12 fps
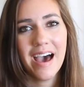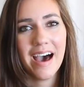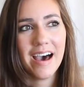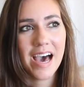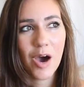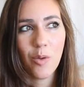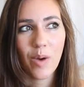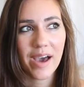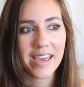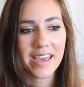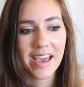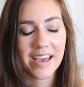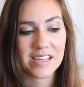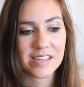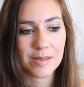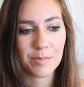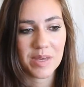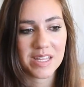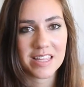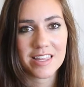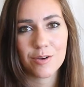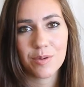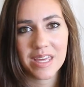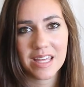Hawaii has been
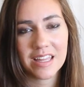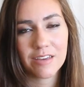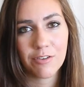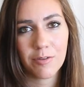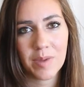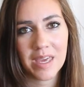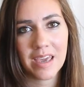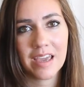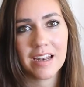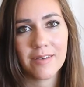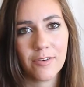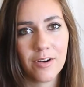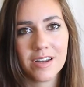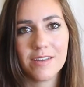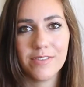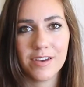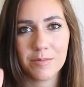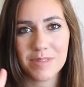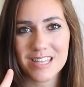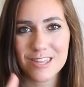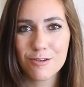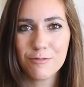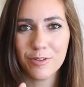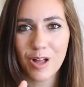so healing for me, and I've already filmed
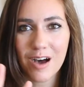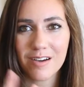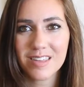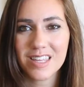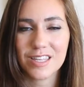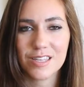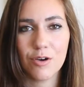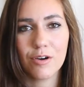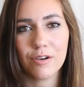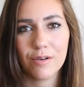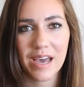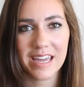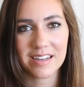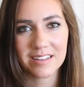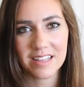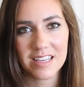two vlogs, so I'll go ahead and